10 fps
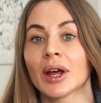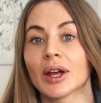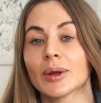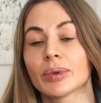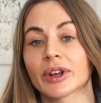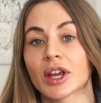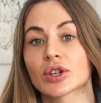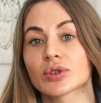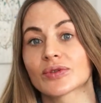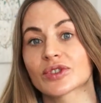
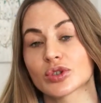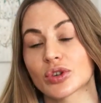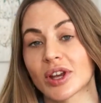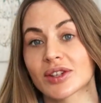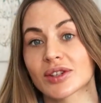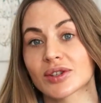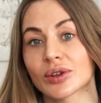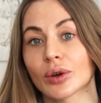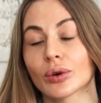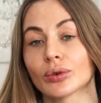implication of
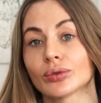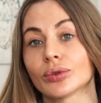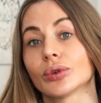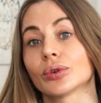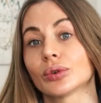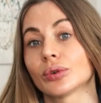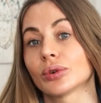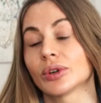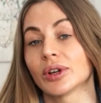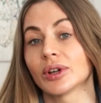stress on
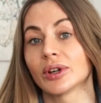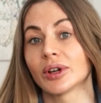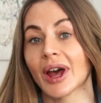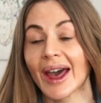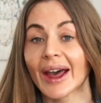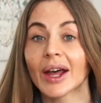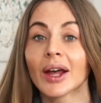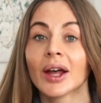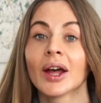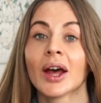your hair,
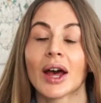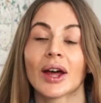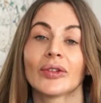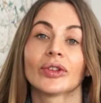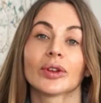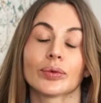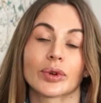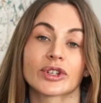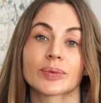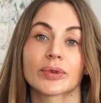and if you
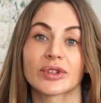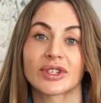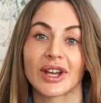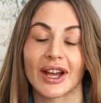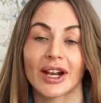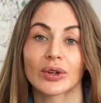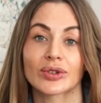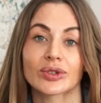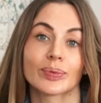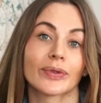experience hair
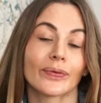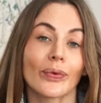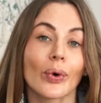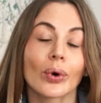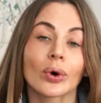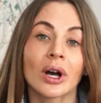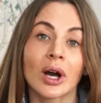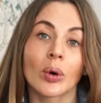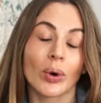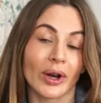loss before,
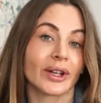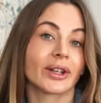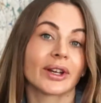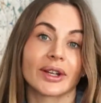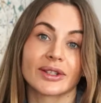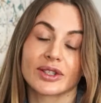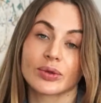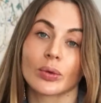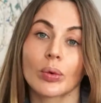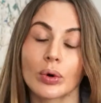why it gets
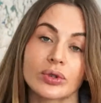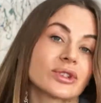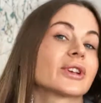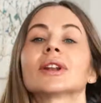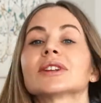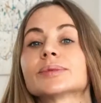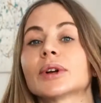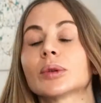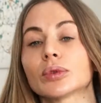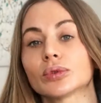worse, and as
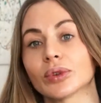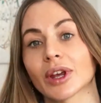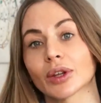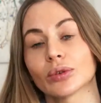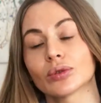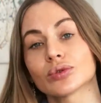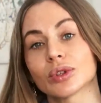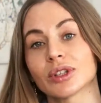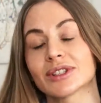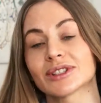well what you can do
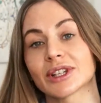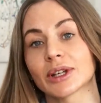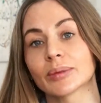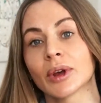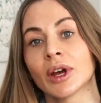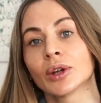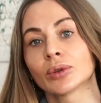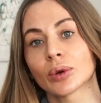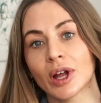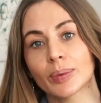during this time
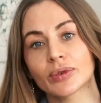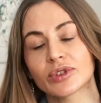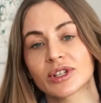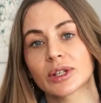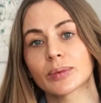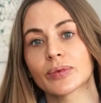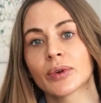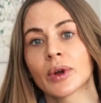to help yourself